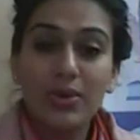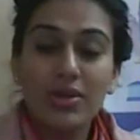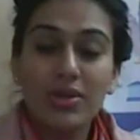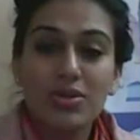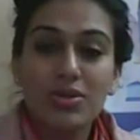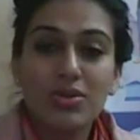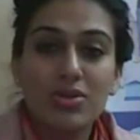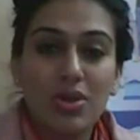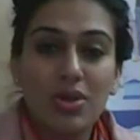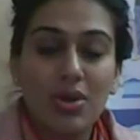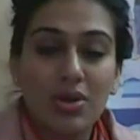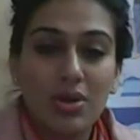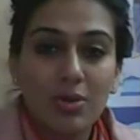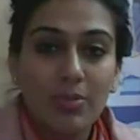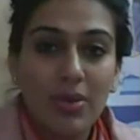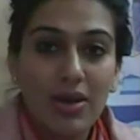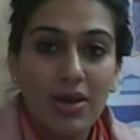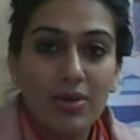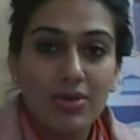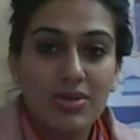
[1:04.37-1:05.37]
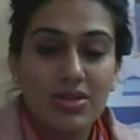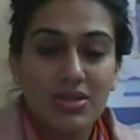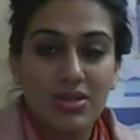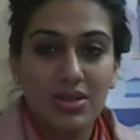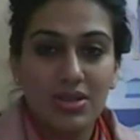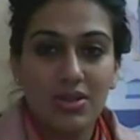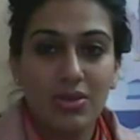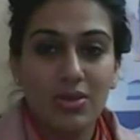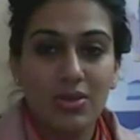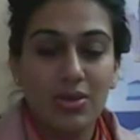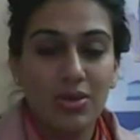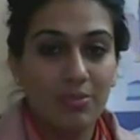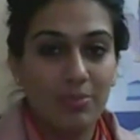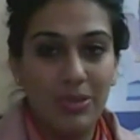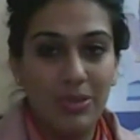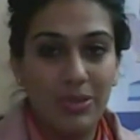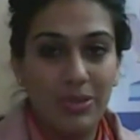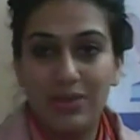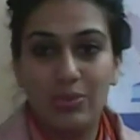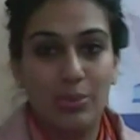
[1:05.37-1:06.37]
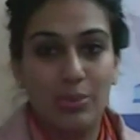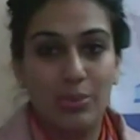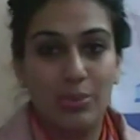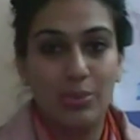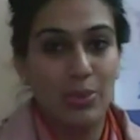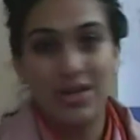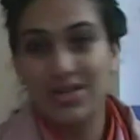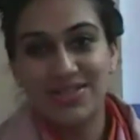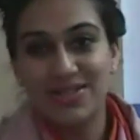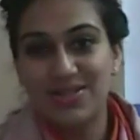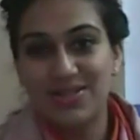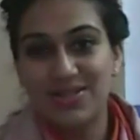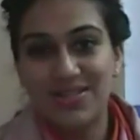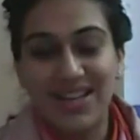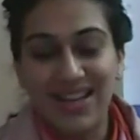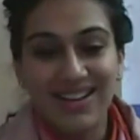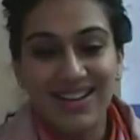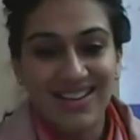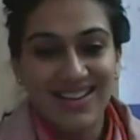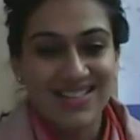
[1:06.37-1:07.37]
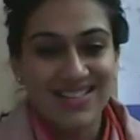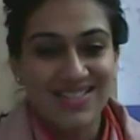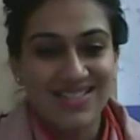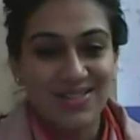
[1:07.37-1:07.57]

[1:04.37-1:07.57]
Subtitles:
going to talk about, big words today.